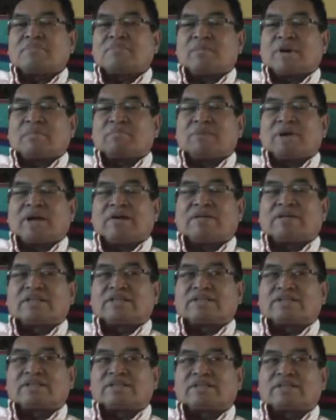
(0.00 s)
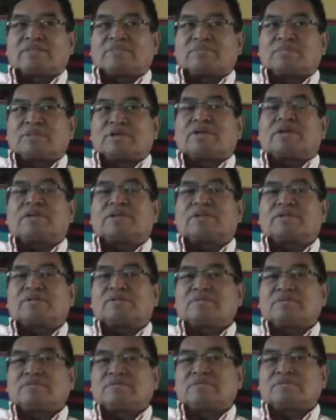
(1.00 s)
My parents are Burt
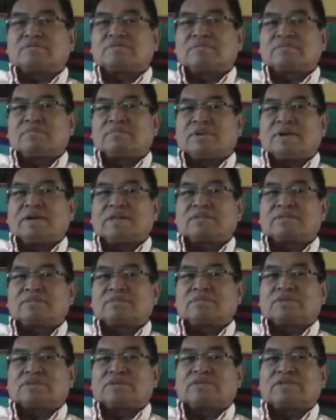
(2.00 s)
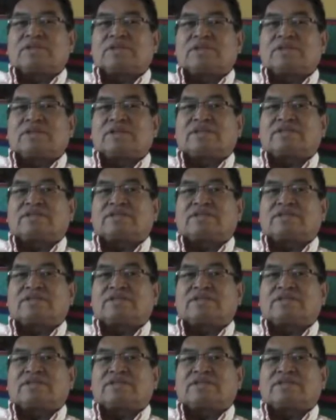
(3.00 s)
Medicine Bowl Sr.